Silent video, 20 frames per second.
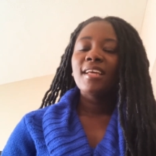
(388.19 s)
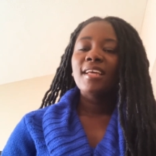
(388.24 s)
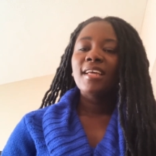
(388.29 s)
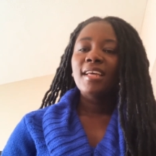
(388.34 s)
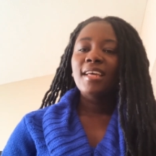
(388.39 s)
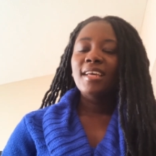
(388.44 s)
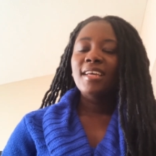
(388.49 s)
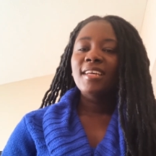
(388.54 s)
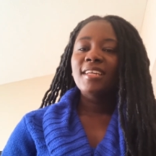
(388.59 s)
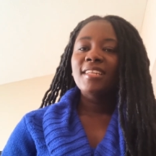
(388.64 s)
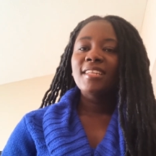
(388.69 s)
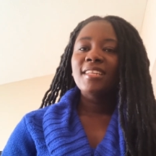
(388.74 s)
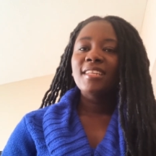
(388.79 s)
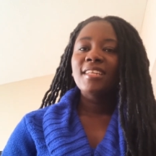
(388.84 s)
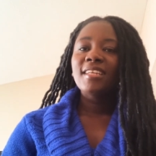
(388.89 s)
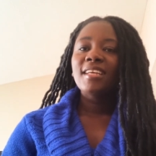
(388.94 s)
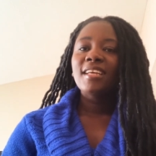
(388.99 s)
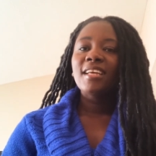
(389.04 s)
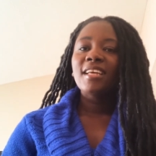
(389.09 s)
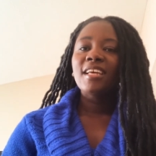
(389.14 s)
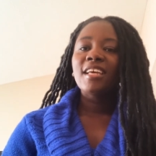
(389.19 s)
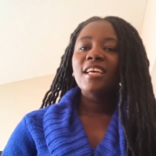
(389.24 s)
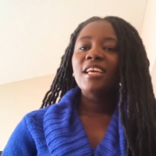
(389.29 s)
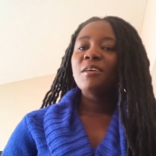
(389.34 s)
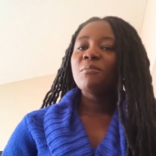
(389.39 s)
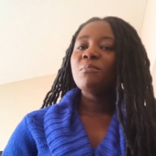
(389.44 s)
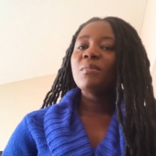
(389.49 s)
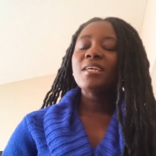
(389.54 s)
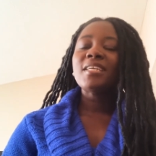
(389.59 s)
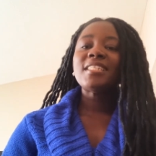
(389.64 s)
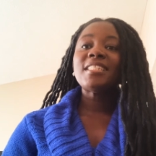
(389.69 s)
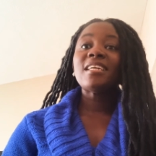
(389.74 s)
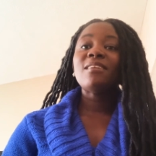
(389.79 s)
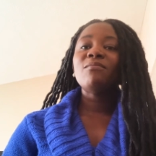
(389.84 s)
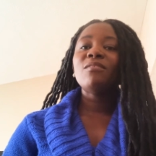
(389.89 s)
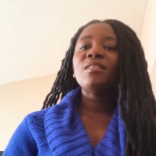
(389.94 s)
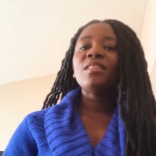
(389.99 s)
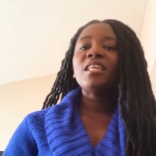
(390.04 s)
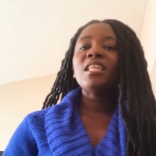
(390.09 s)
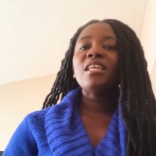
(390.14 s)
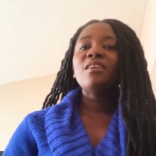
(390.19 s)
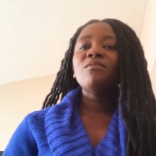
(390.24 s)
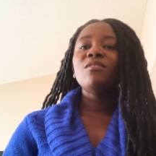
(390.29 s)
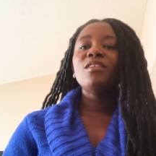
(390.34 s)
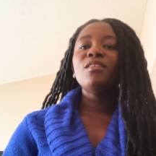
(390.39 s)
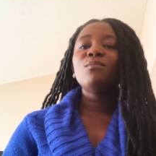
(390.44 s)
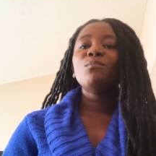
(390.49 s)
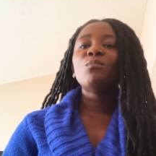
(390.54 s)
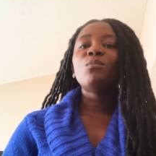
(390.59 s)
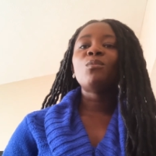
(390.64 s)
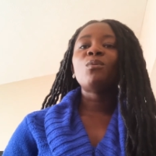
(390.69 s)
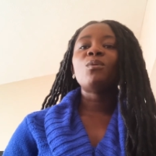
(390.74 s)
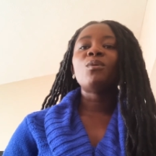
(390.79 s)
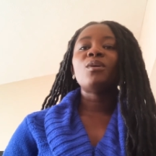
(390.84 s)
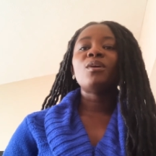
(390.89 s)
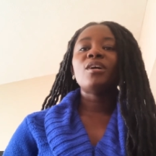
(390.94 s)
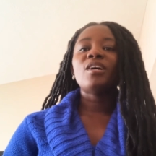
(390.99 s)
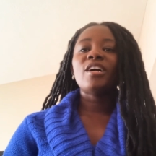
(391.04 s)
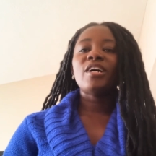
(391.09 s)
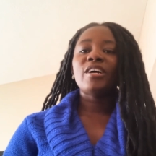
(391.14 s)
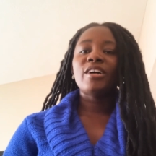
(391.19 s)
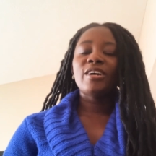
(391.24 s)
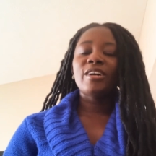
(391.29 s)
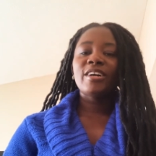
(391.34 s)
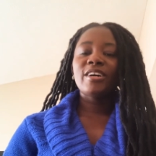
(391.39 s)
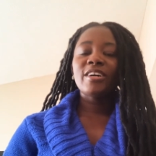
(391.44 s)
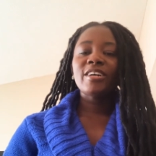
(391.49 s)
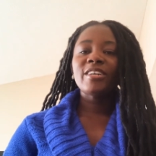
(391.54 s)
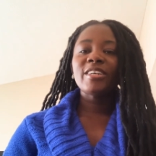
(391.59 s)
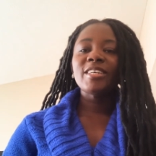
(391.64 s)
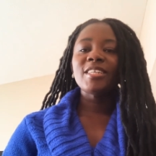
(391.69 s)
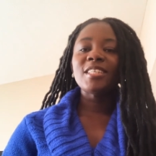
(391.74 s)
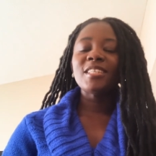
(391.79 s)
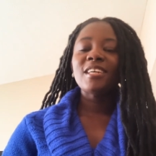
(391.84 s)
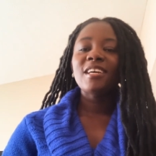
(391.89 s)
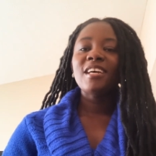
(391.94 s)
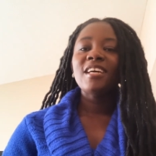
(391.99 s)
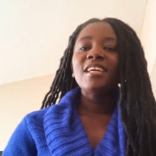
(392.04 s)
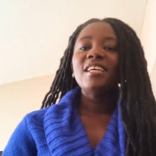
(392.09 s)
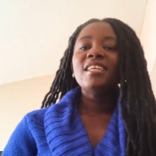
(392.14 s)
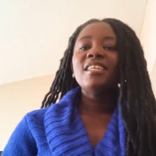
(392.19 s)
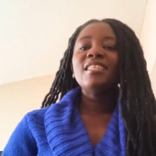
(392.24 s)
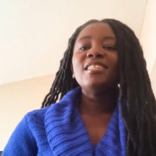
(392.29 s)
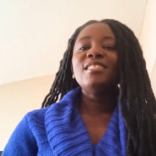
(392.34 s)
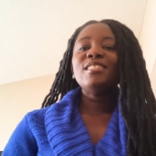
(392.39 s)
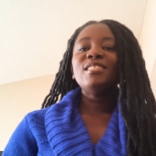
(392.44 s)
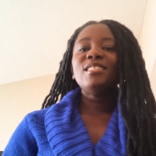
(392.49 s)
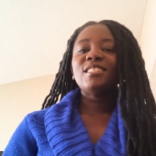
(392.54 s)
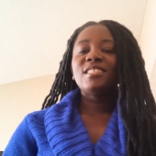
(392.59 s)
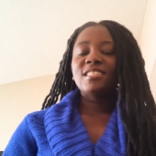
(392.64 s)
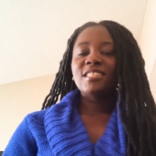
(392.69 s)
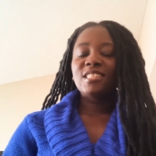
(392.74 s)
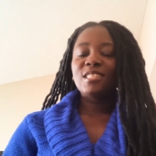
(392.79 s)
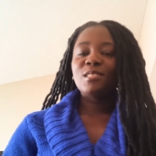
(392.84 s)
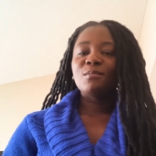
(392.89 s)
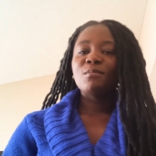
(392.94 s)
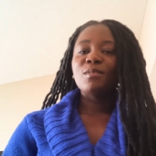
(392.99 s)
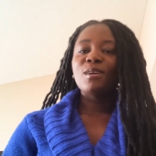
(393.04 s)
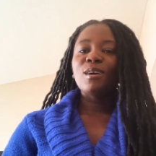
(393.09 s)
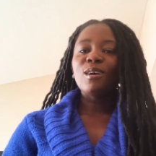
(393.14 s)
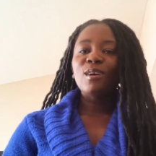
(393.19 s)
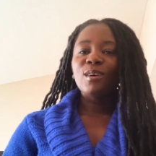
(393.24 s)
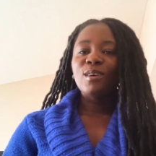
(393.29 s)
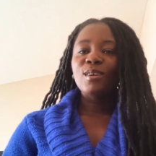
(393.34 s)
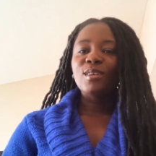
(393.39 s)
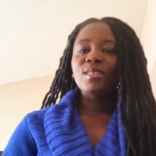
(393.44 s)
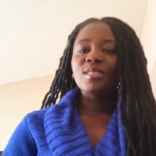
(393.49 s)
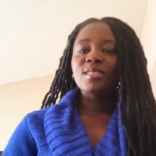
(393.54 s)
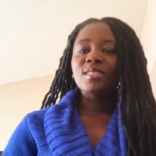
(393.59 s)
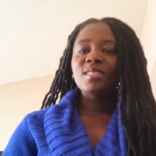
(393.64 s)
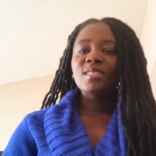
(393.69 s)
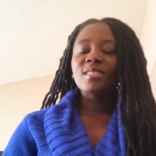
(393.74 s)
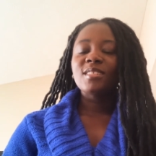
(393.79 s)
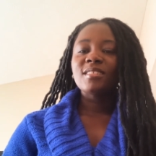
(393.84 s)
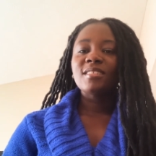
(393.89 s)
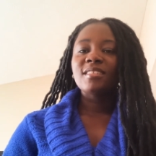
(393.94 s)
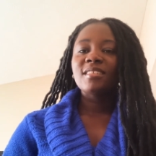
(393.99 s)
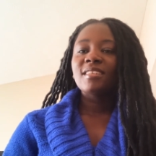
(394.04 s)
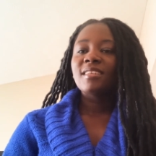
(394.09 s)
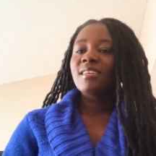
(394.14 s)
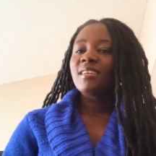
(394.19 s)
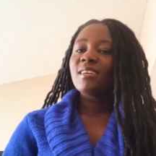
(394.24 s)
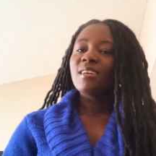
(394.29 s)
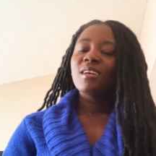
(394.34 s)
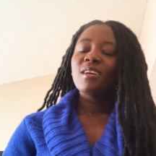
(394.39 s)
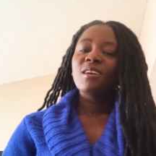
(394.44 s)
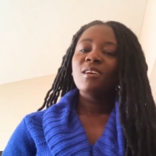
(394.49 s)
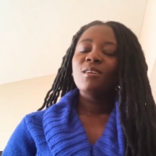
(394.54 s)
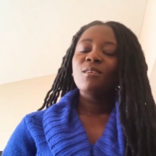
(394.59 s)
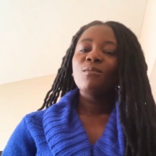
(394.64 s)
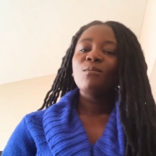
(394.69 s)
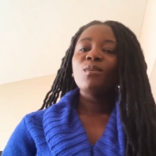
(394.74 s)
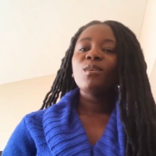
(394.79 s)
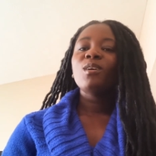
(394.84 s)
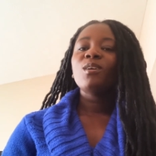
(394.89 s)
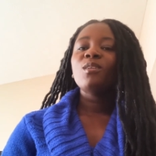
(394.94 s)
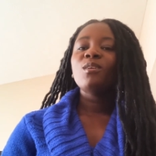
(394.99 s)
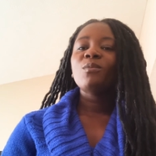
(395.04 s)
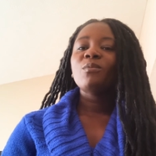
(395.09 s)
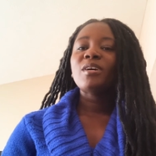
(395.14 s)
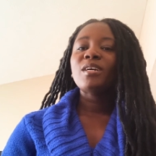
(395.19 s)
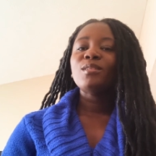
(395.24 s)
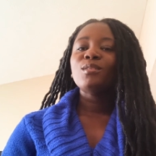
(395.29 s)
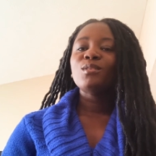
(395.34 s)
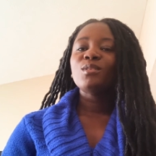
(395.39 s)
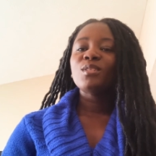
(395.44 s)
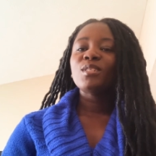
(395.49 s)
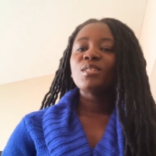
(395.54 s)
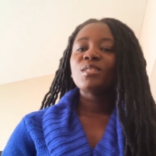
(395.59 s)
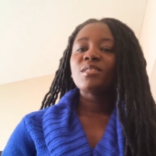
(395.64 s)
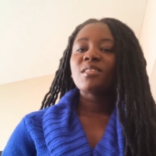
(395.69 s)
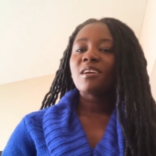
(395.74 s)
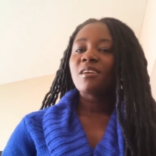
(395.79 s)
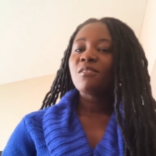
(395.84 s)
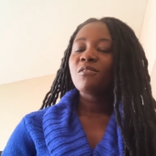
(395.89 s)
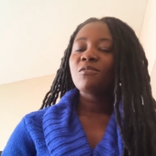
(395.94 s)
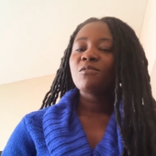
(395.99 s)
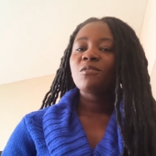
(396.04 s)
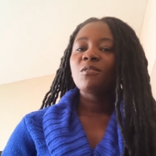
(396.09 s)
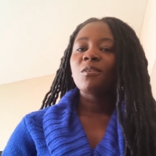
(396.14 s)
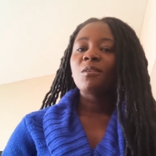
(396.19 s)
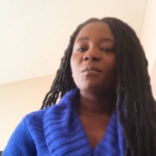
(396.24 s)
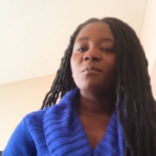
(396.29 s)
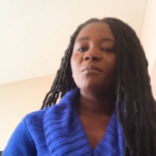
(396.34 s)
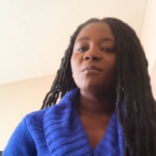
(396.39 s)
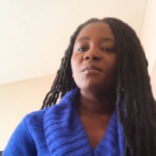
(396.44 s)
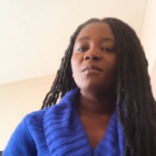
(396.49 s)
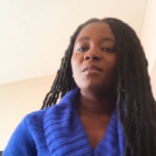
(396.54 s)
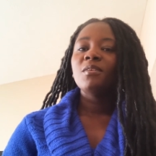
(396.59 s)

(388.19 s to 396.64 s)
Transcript: and it makes everything even more hard just because you don't know where to start from.